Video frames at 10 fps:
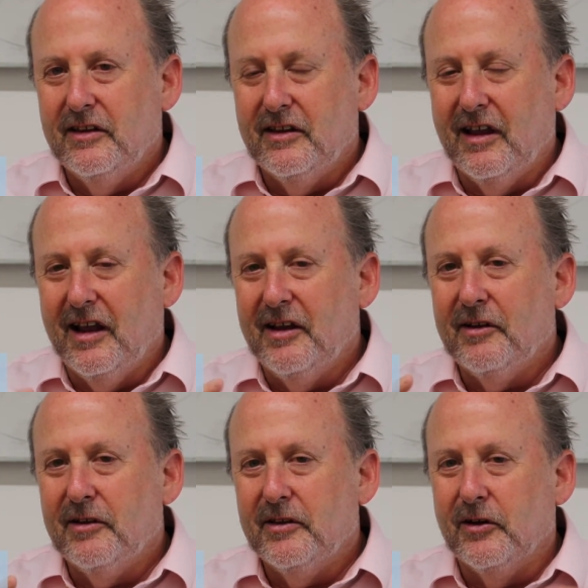
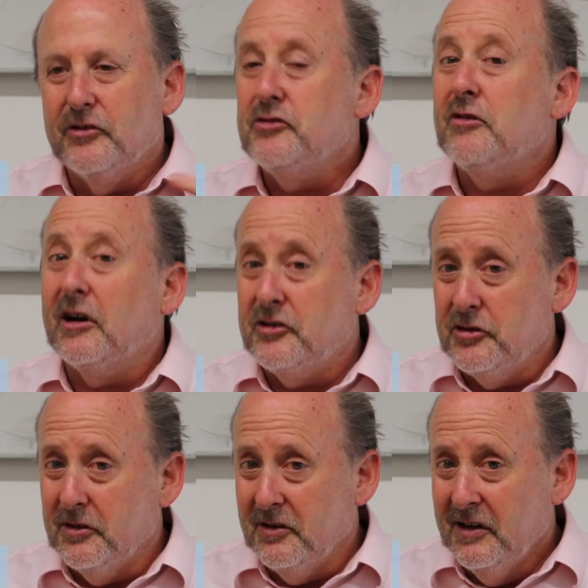their
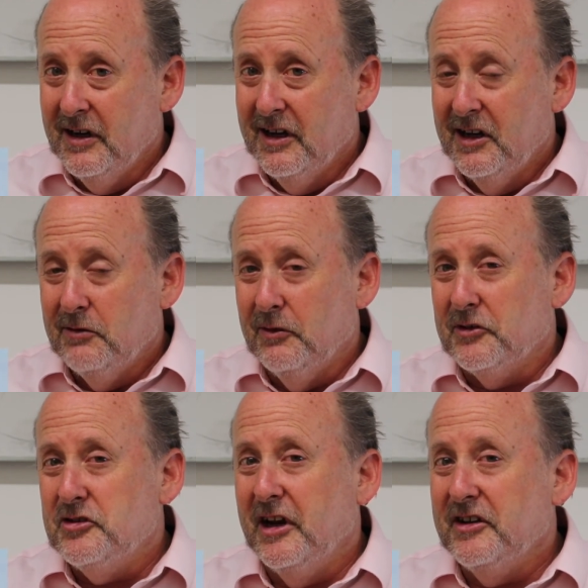structure
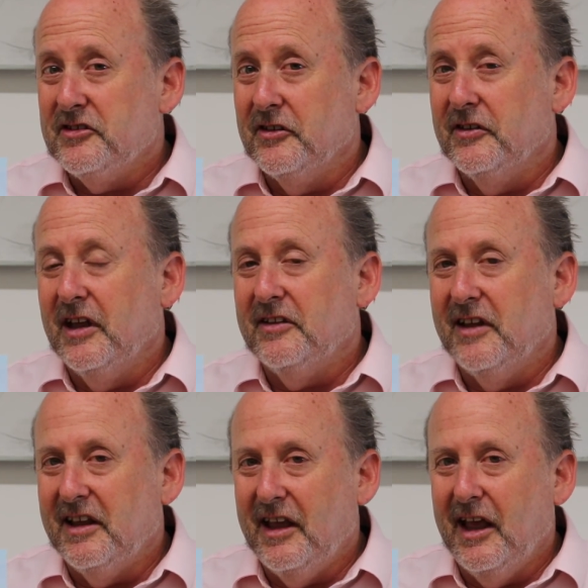will change so that
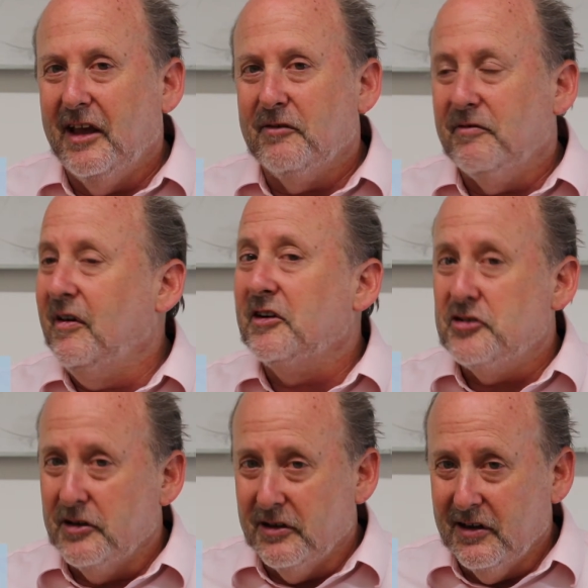they can't
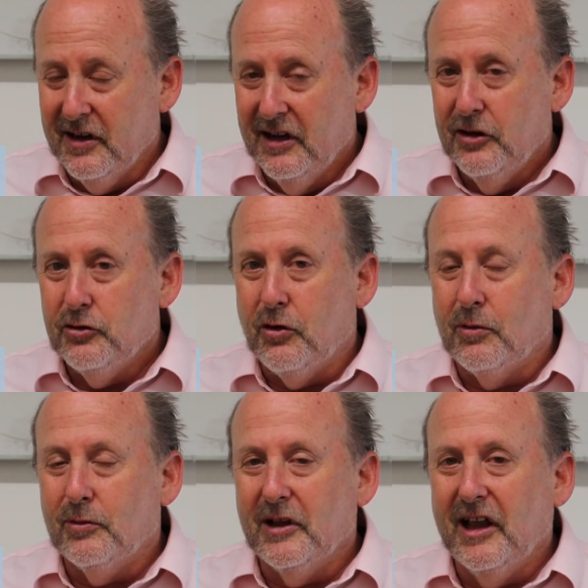function
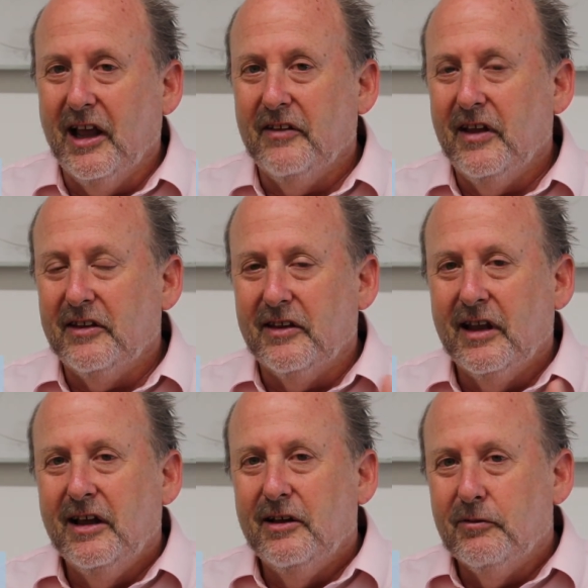normally, and that
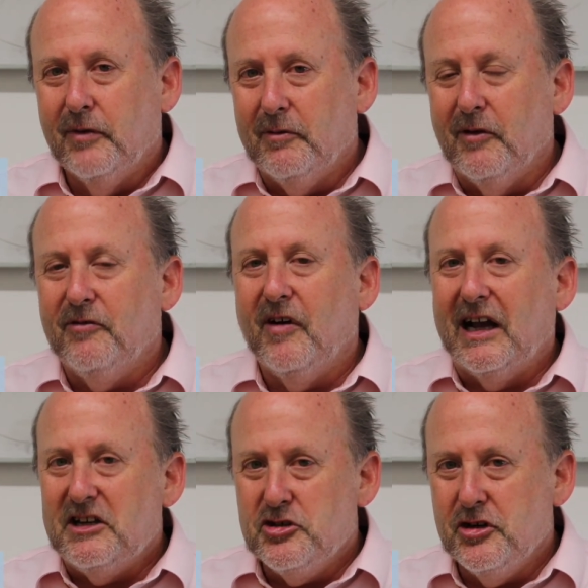we will
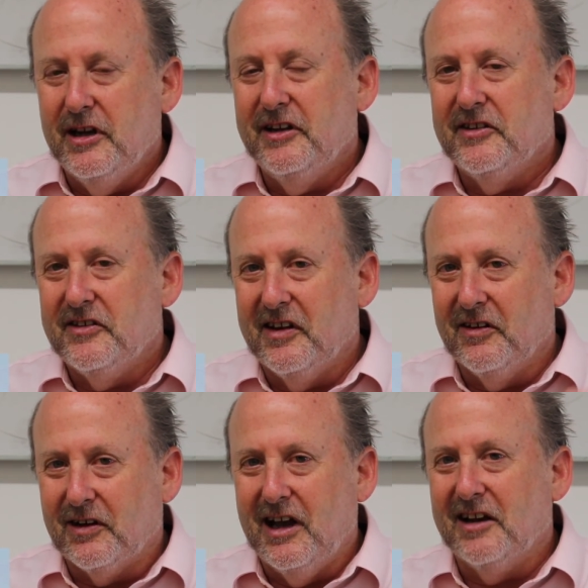find genes that
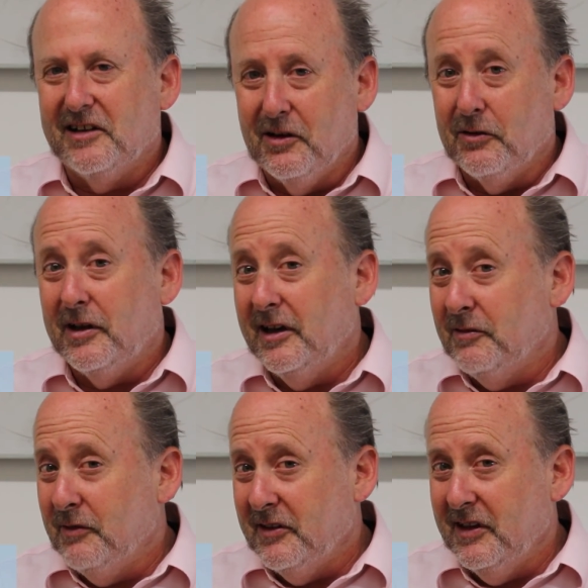are kind of
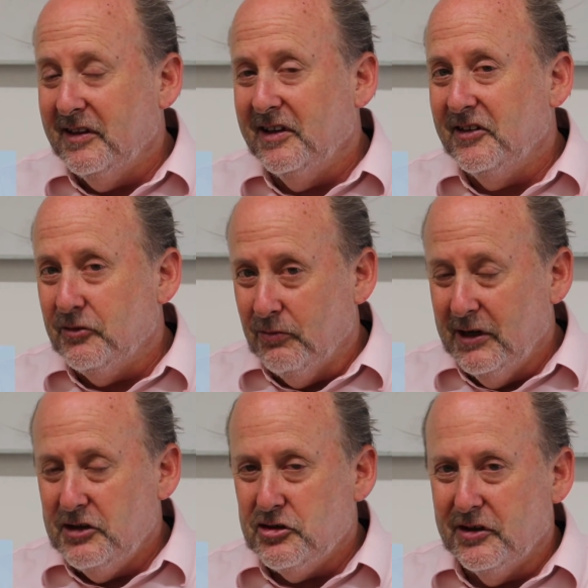located within these
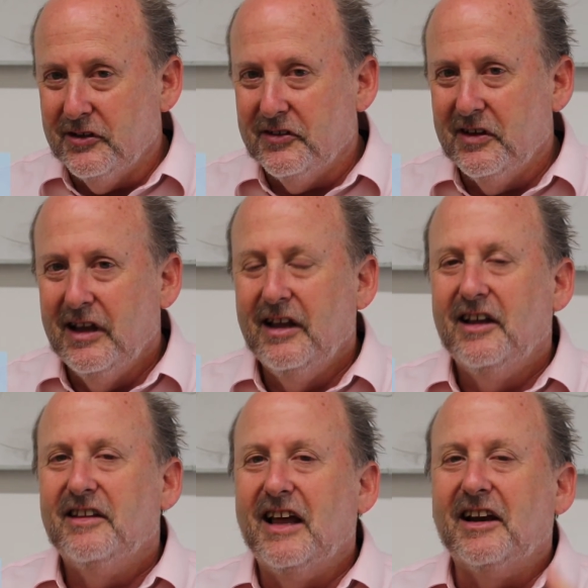regions
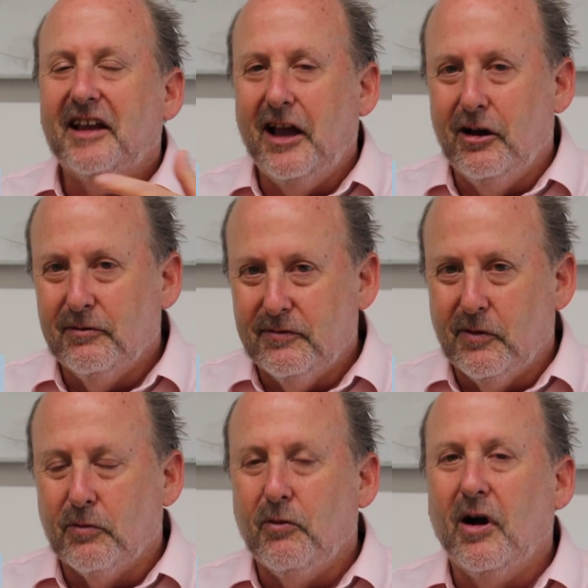that account
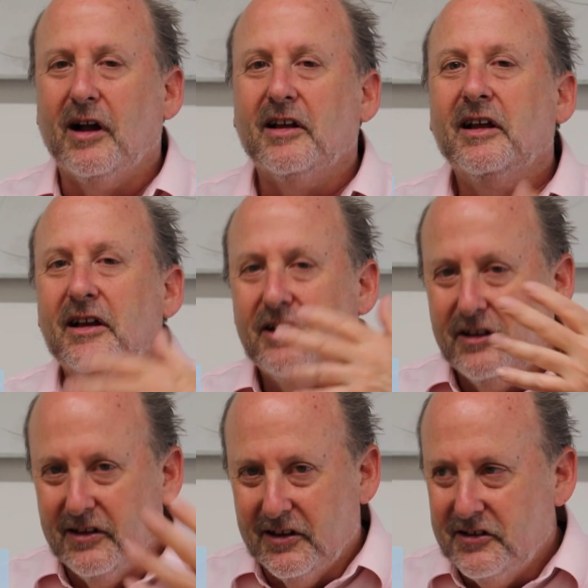for why
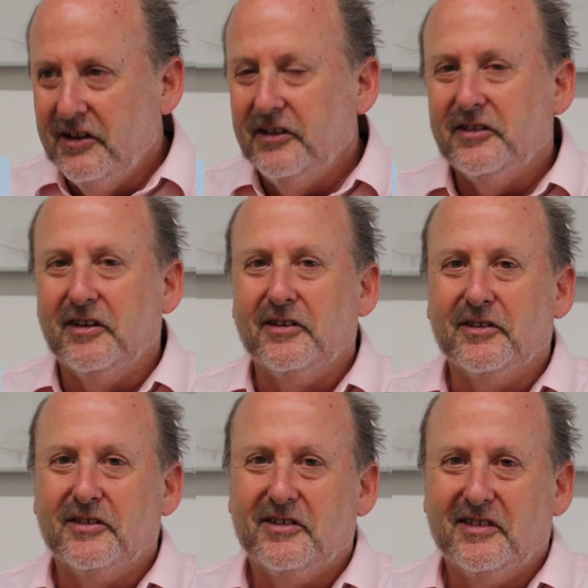the T
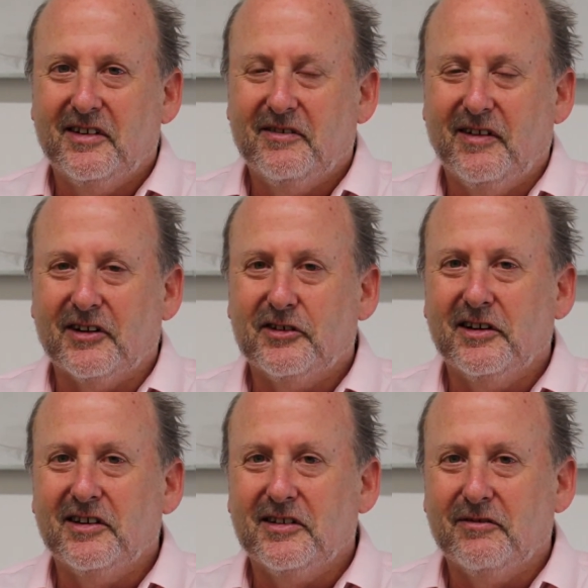cells
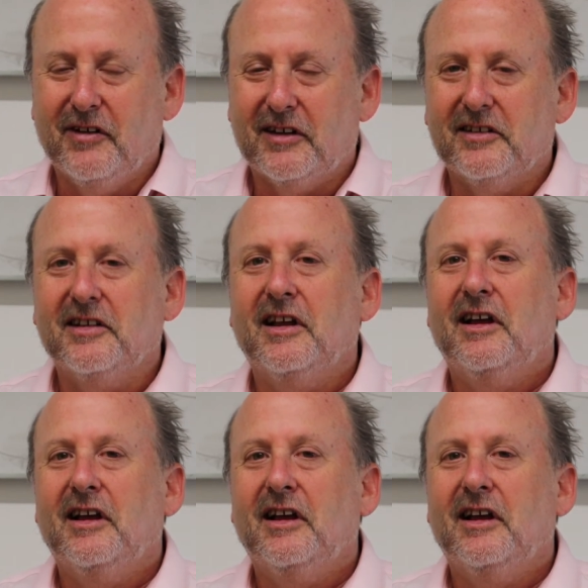function is affected,